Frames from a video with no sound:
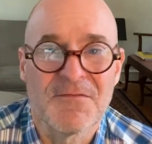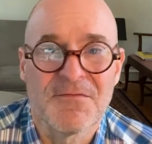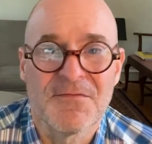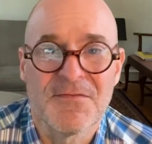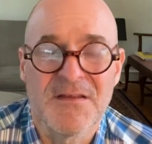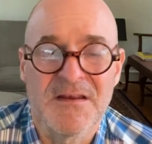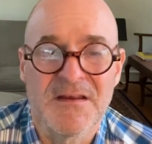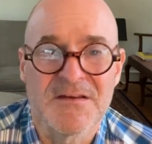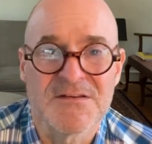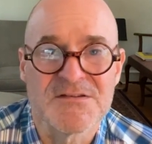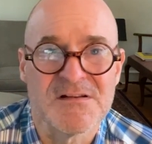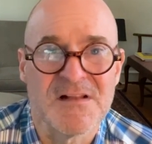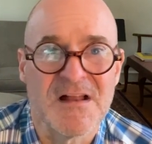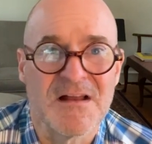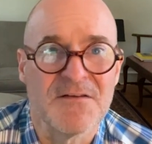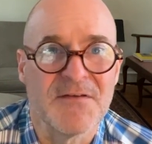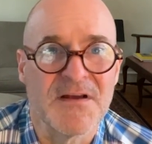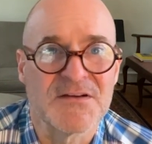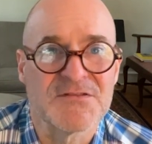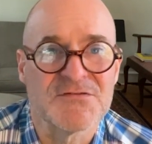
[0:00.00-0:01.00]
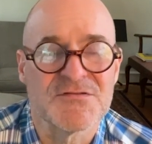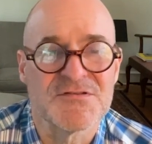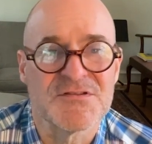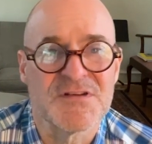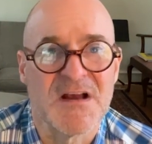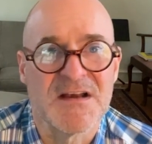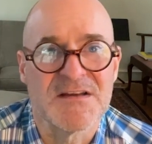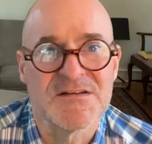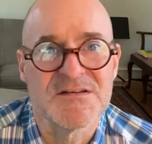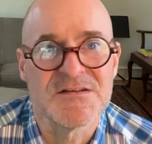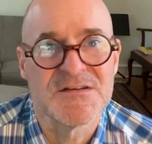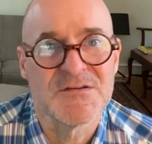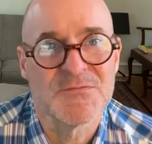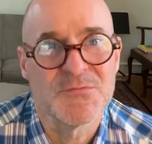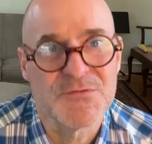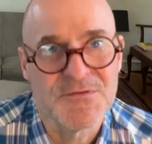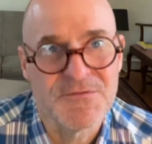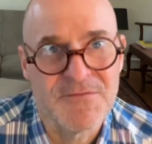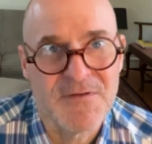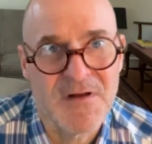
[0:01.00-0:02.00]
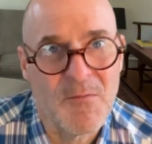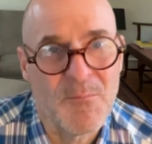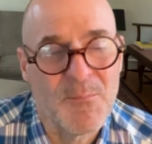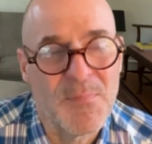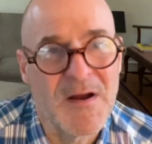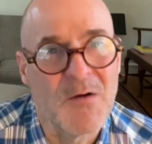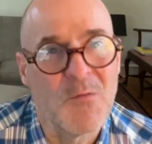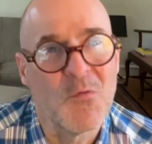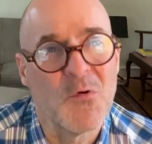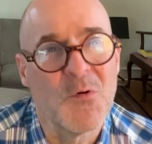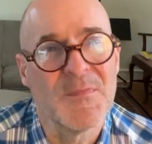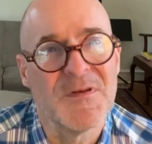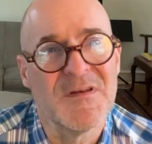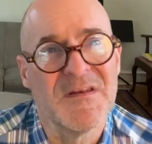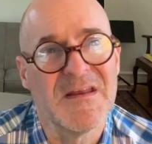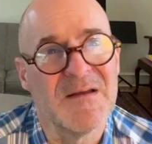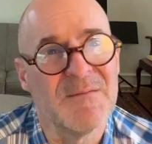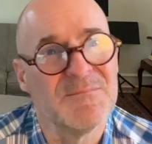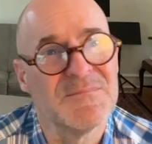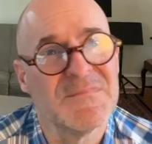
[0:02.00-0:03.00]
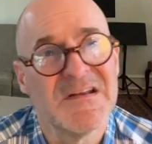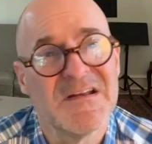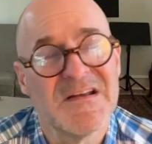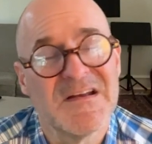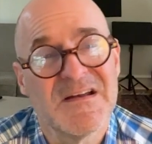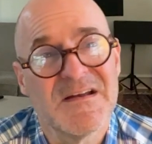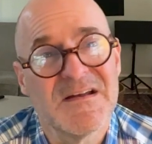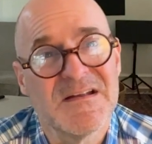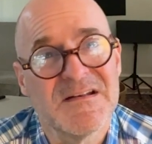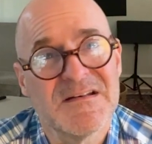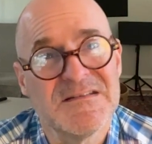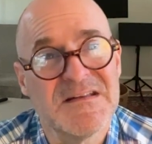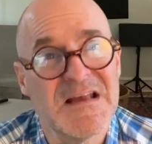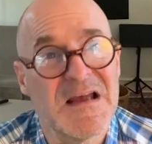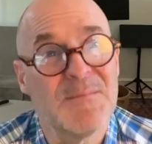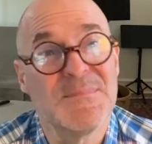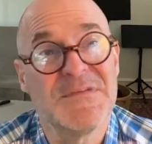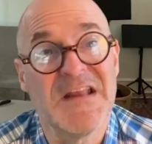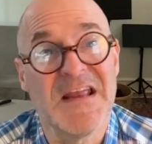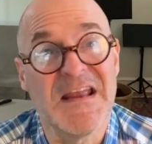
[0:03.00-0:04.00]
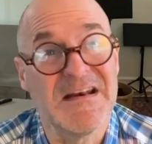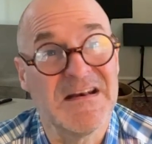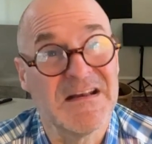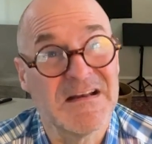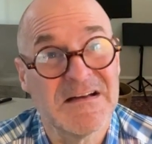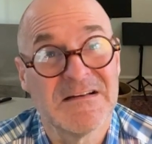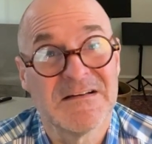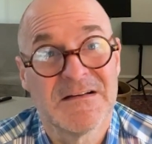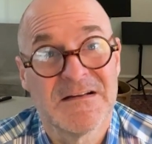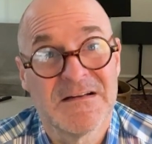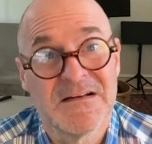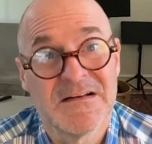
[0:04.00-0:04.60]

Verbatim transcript: things, a lot of exercises that were developed by a woman named Deb Dana,